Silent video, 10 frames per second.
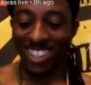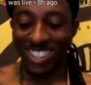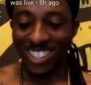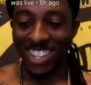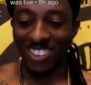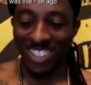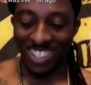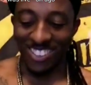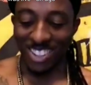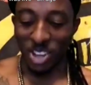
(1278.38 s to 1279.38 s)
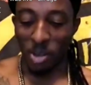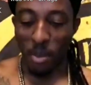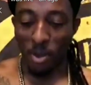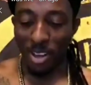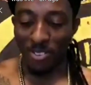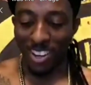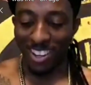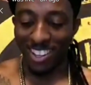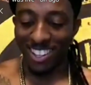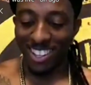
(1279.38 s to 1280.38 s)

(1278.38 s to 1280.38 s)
Look at her. She said, "What you want to talk about, young fair?"